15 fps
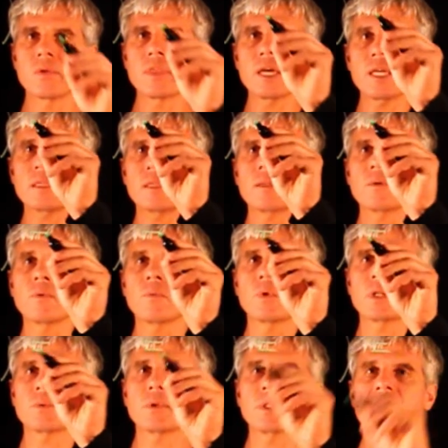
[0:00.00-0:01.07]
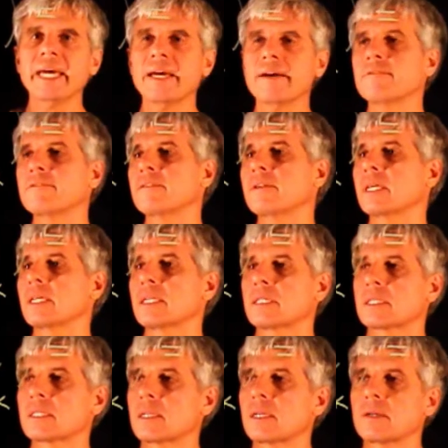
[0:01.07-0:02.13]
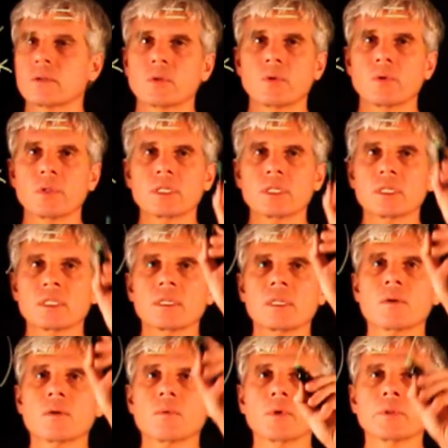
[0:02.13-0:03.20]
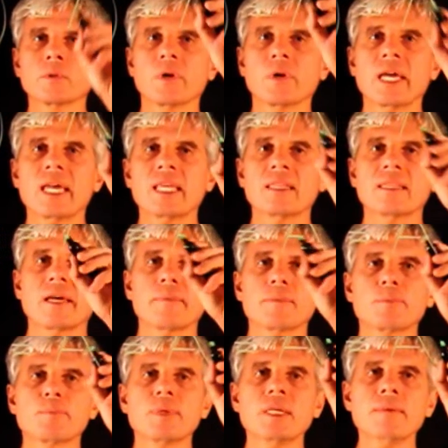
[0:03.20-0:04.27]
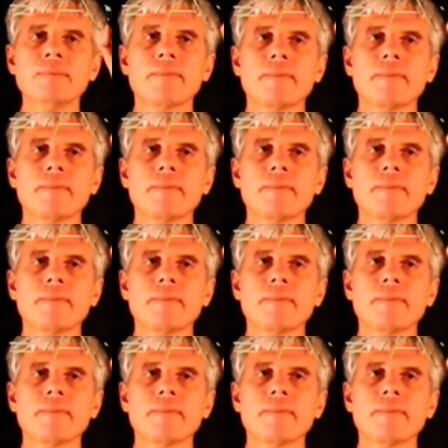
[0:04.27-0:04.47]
then what we'll have is, so this is equal to A times B